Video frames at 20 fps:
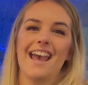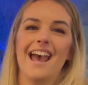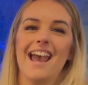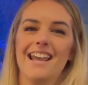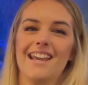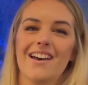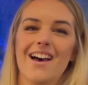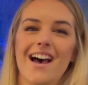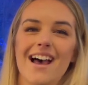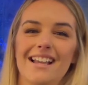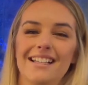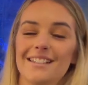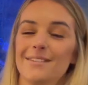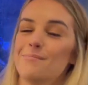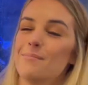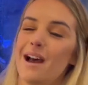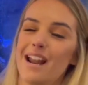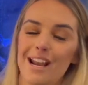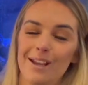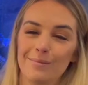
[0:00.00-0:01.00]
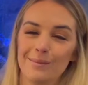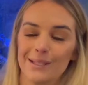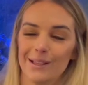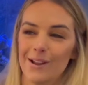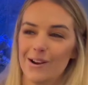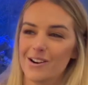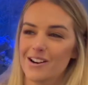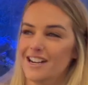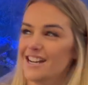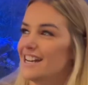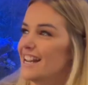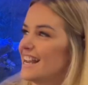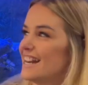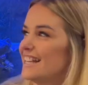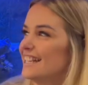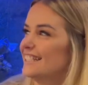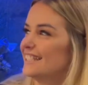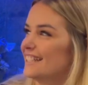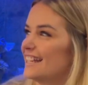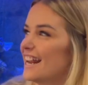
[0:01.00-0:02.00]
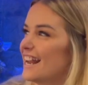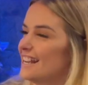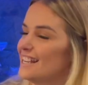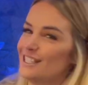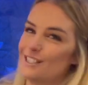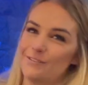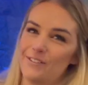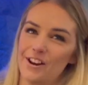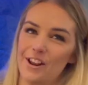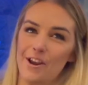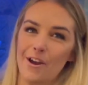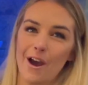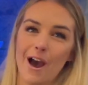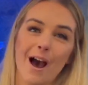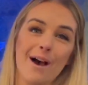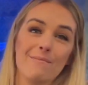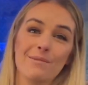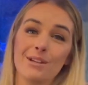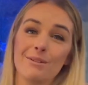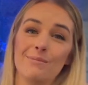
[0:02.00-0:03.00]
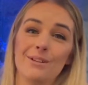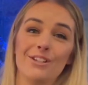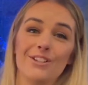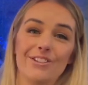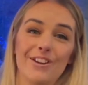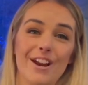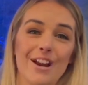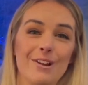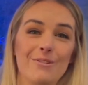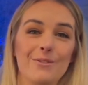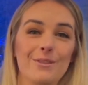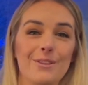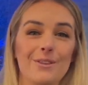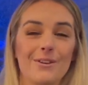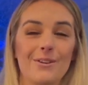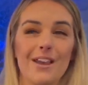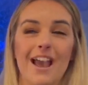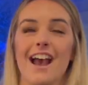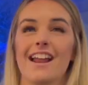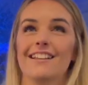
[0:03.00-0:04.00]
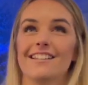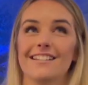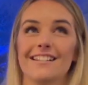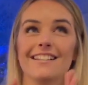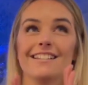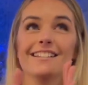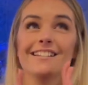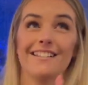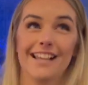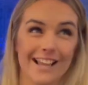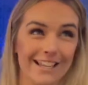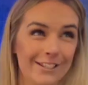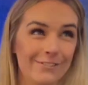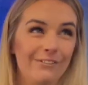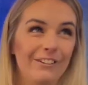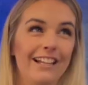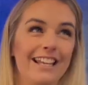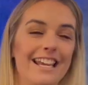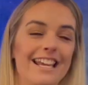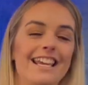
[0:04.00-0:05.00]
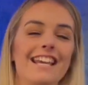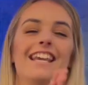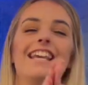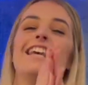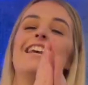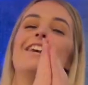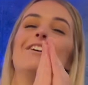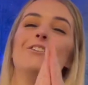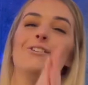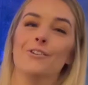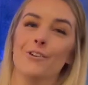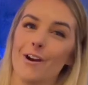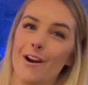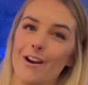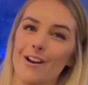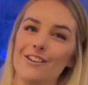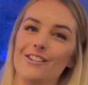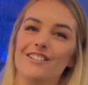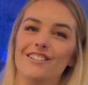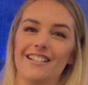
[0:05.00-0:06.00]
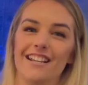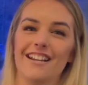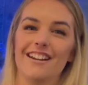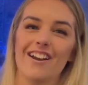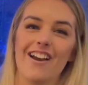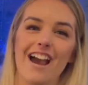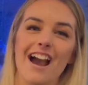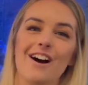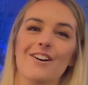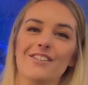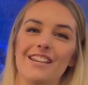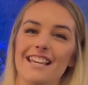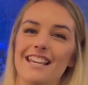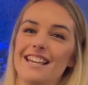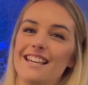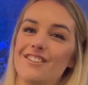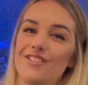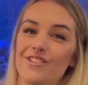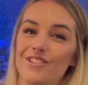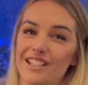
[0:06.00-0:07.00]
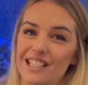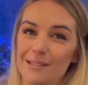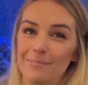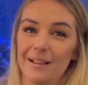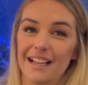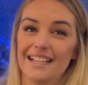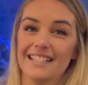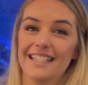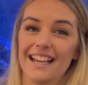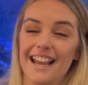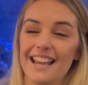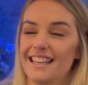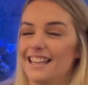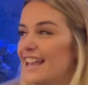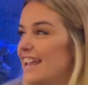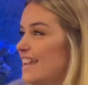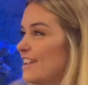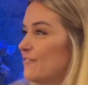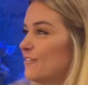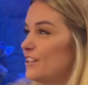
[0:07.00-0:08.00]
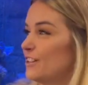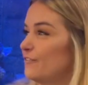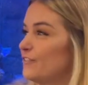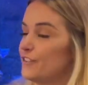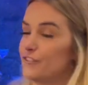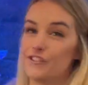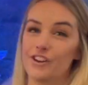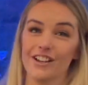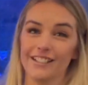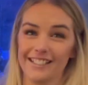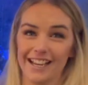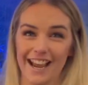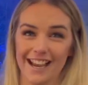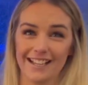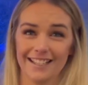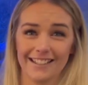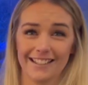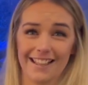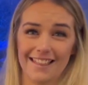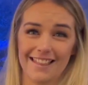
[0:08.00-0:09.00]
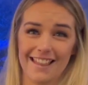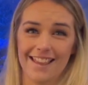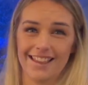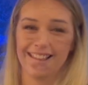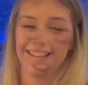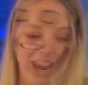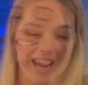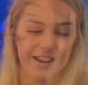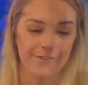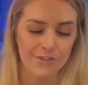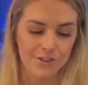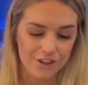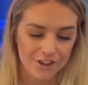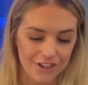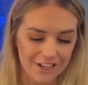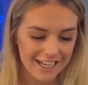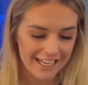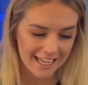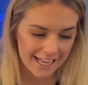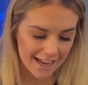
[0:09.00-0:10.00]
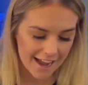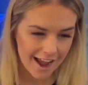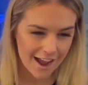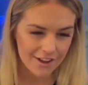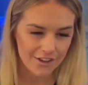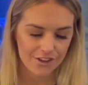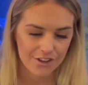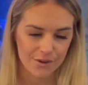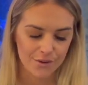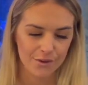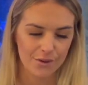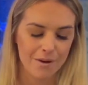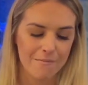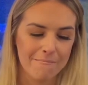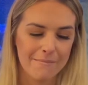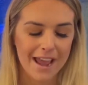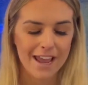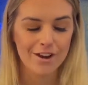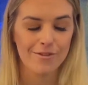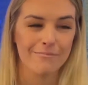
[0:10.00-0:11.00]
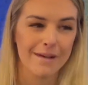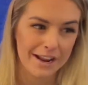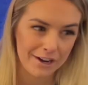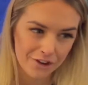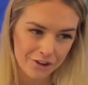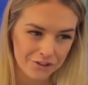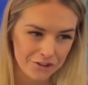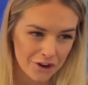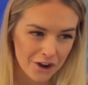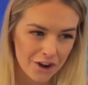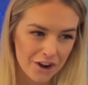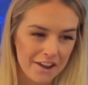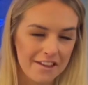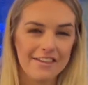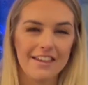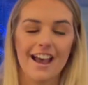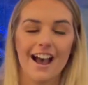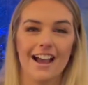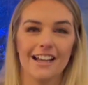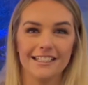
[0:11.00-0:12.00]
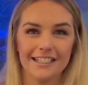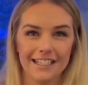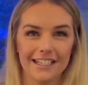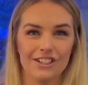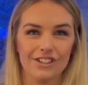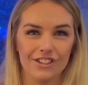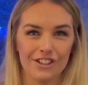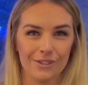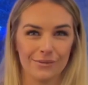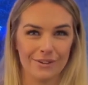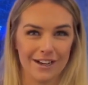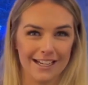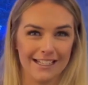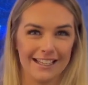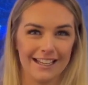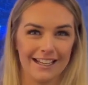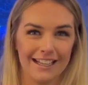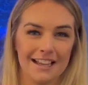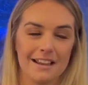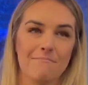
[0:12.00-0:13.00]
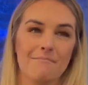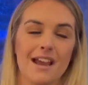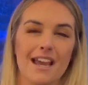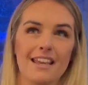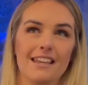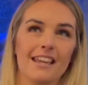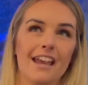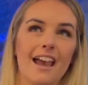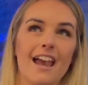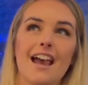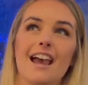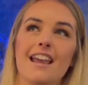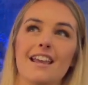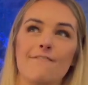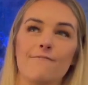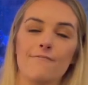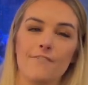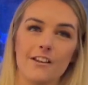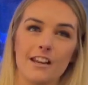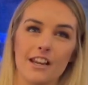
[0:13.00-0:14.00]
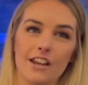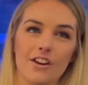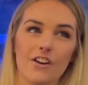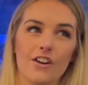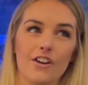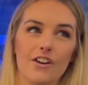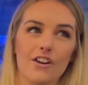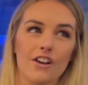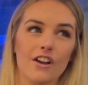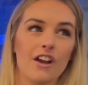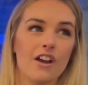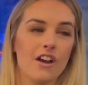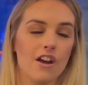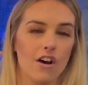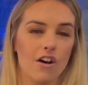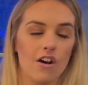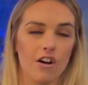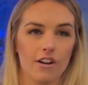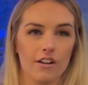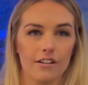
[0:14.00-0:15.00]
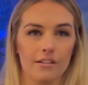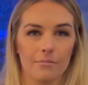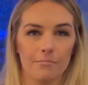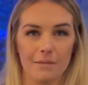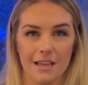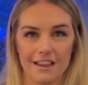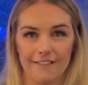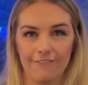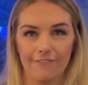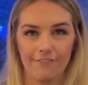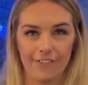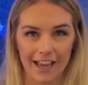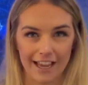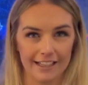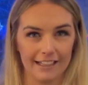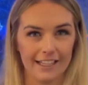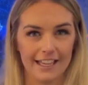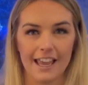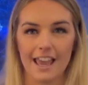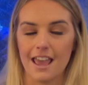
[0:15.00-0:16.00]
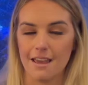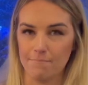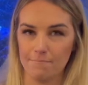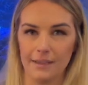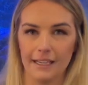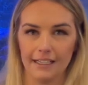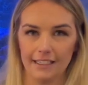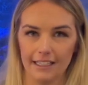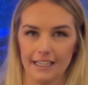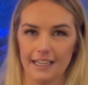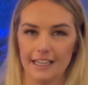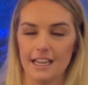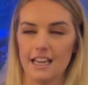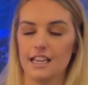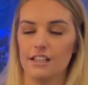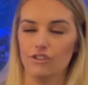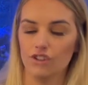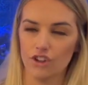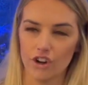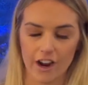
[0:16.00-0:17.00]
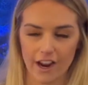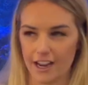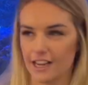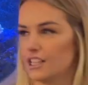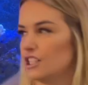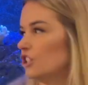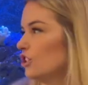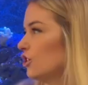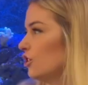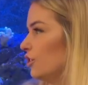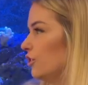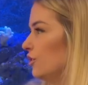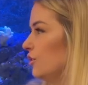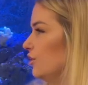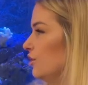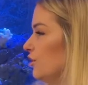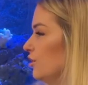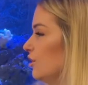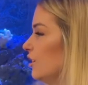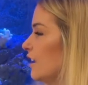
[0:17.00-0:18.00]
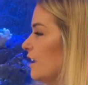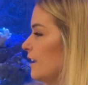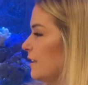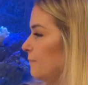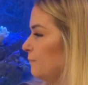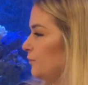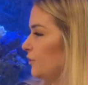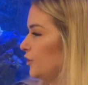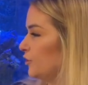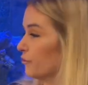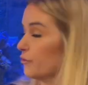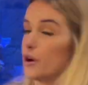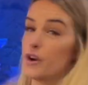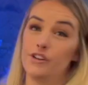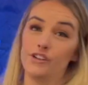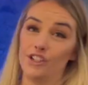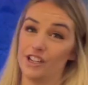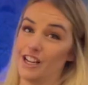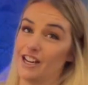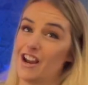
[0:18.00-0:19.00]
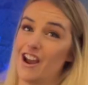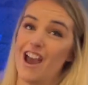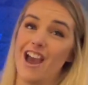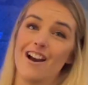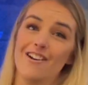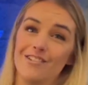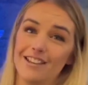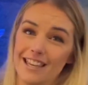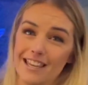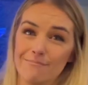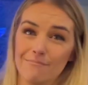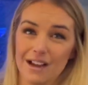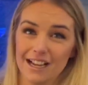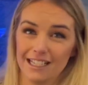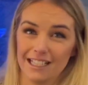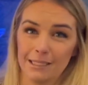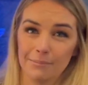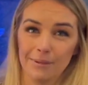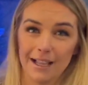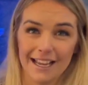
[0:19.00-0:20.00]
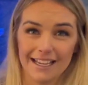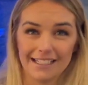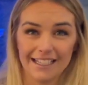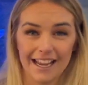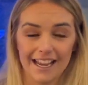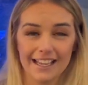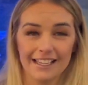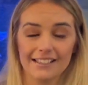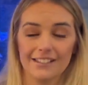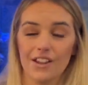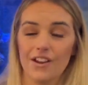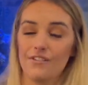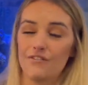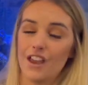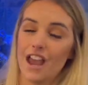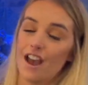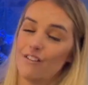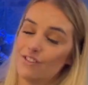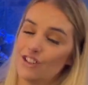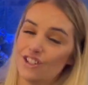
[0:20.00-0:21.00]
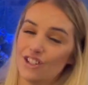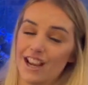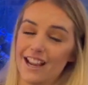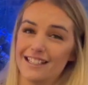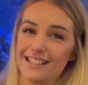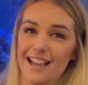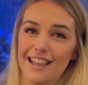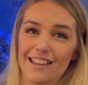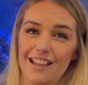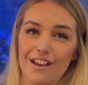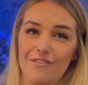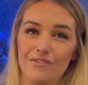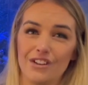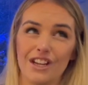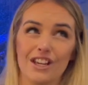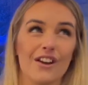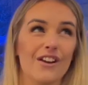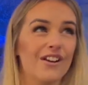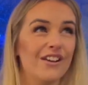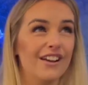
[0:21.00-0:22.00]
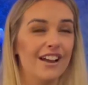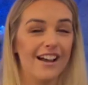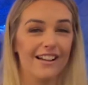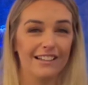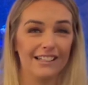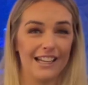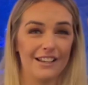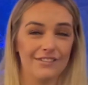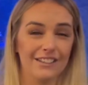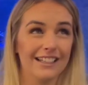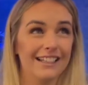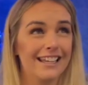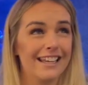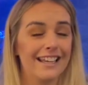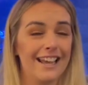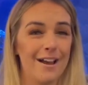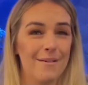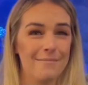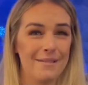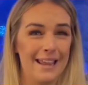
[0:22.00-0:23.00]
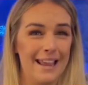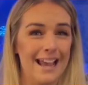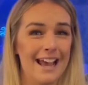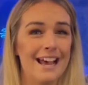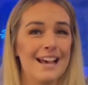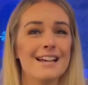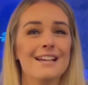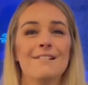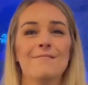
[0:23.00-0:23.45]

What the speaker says: Hey guys, my name's Lauren, and in today's video, I'm going to be sharing with you how to successfully grow cheato algae in your display tank, even if you've got tangs in there. So if you're new here, you may or may not know that I did just recently make a video on me failing epically in trying to grow cheato algae in my display tank. So if you haven't checked out that video, I'll leave the link up here.